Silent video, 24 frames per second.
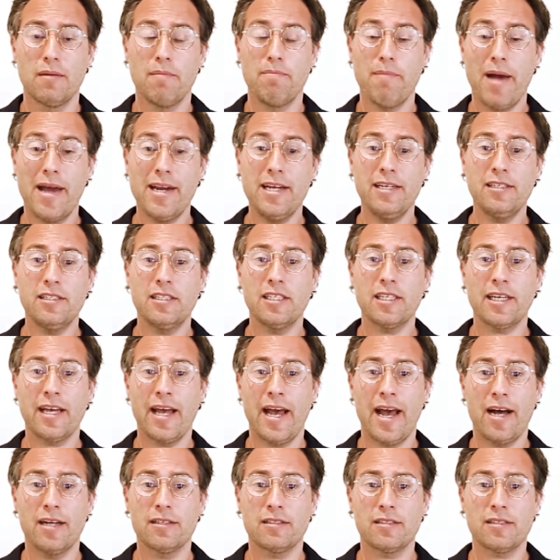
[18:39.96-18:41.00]
Managed
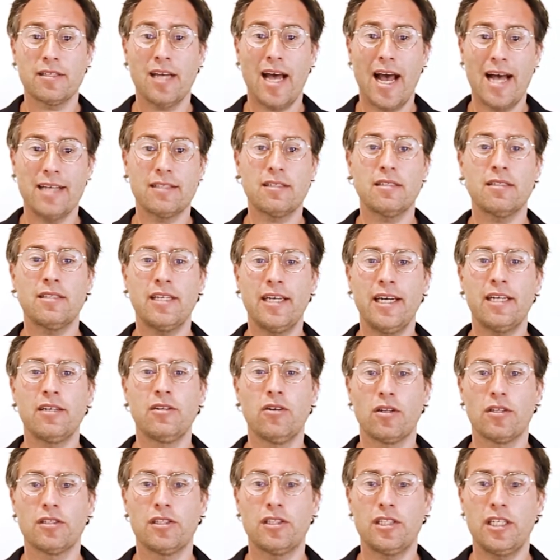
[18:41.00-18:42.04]
accounts as a
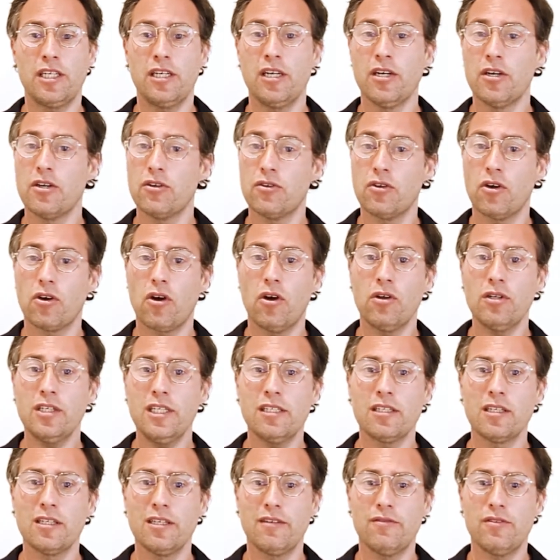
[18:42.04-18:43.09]
technology not only
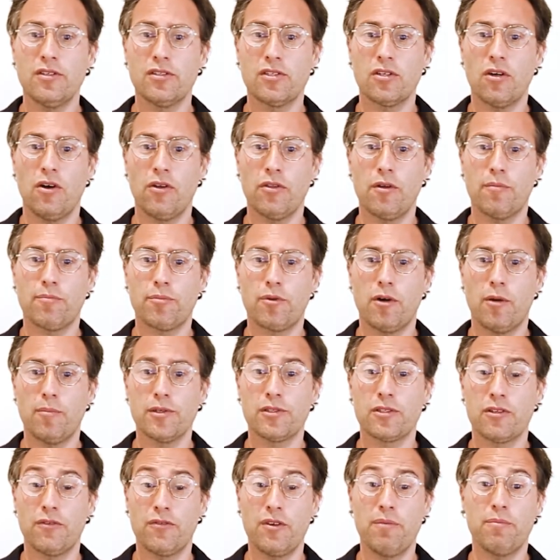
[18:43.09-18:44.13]
delivers on the
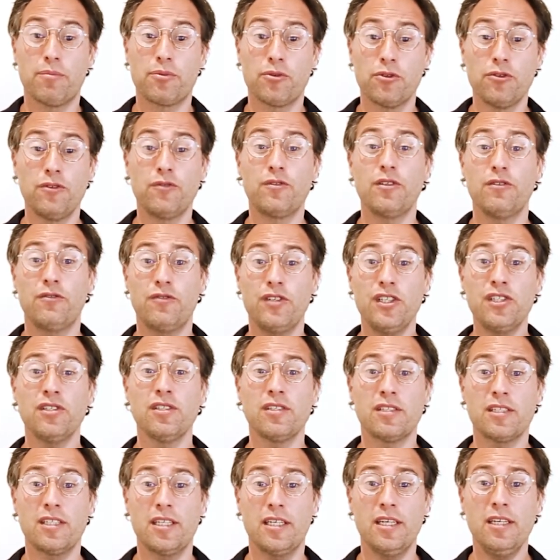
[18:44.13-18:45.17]
promise of improved
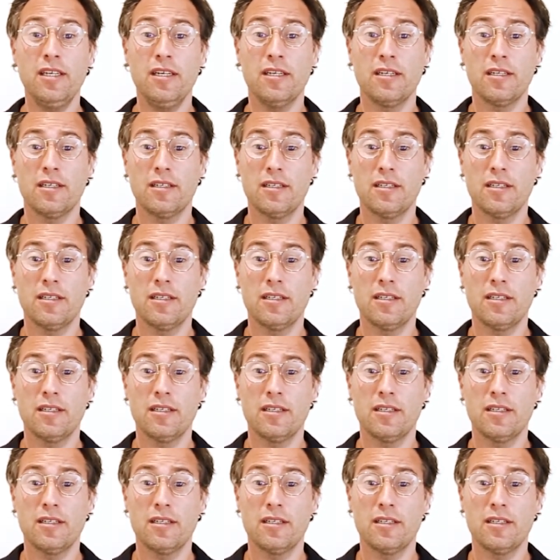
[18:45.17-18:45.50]
efficiency,